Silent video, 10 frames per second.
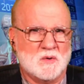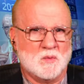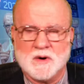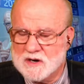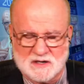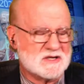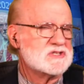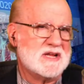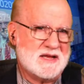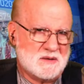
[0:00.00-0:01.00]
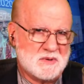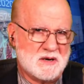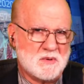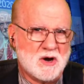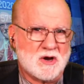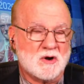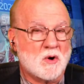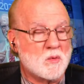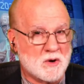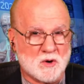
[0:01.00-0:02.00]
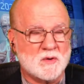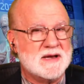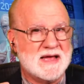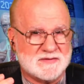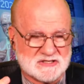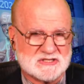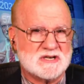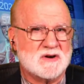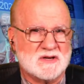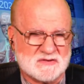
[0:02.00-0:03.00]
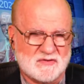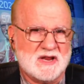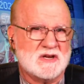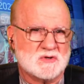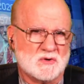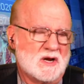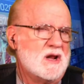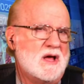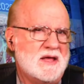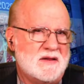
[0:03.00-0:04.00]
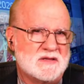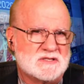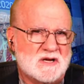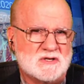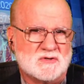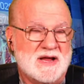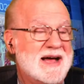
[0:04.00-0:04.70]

we are going to stay in a bear market or we're going to have a serious financial decline in this country.